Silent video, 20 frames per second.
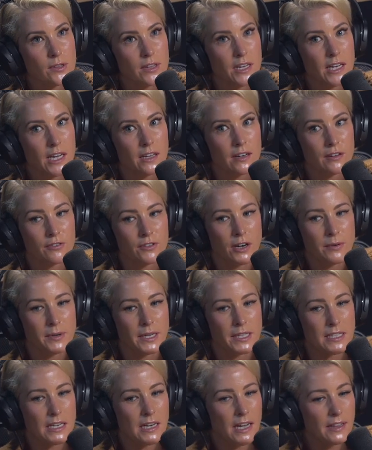or the negative
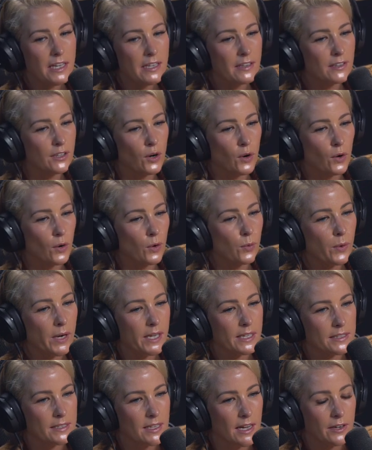comments? And I think you're
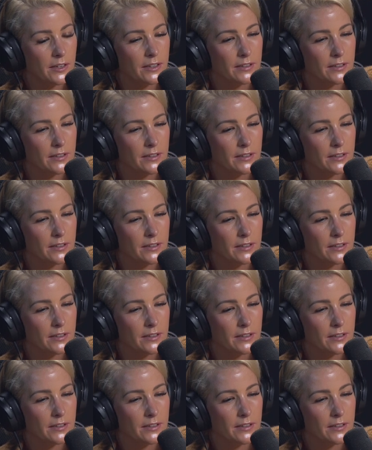always,